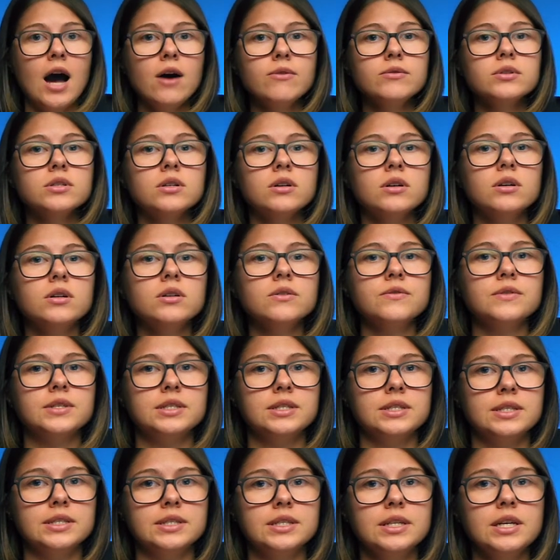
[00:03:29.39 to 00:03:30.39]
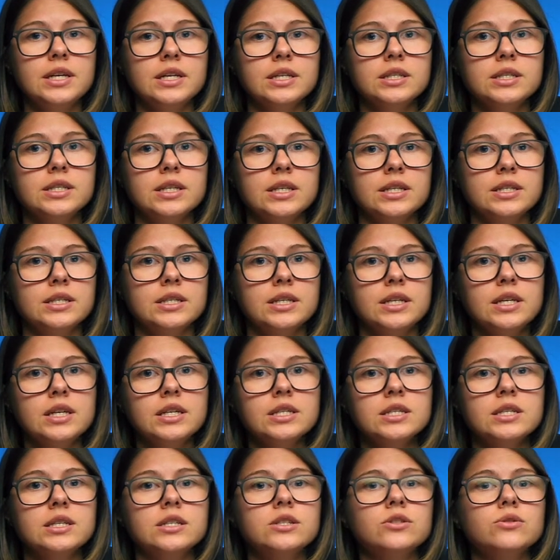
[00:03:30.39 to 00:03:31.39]
After all, the disease is
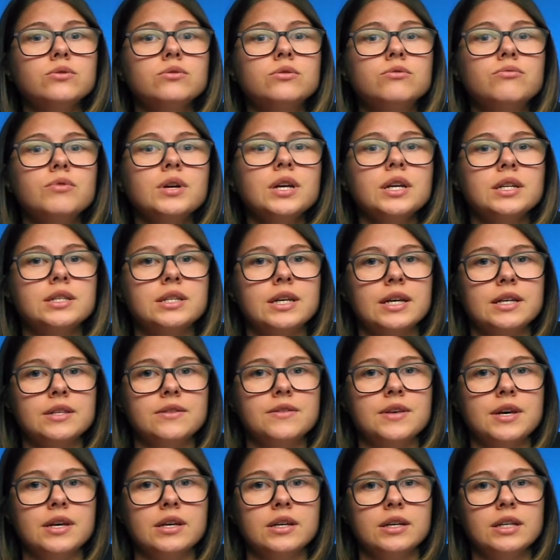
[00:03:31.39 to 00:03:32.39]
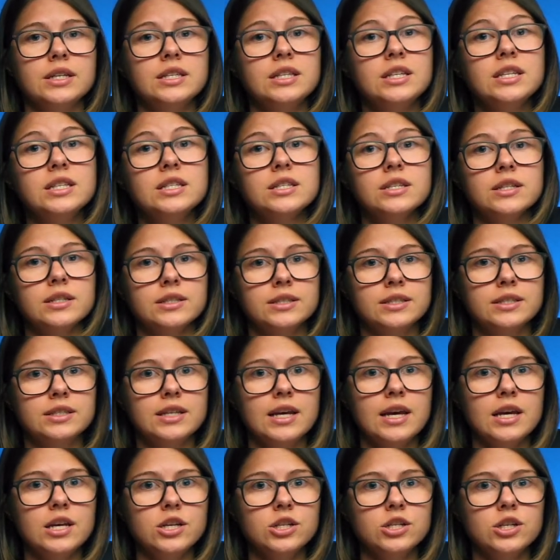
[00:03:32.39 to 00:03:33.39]
easier to treat at the initial
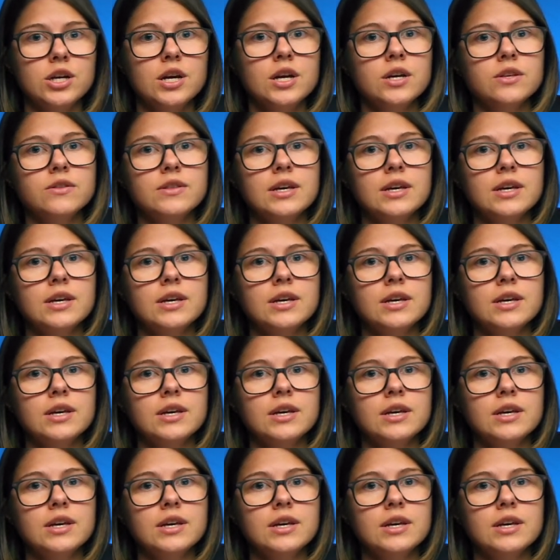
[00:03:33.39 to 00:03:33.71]
stage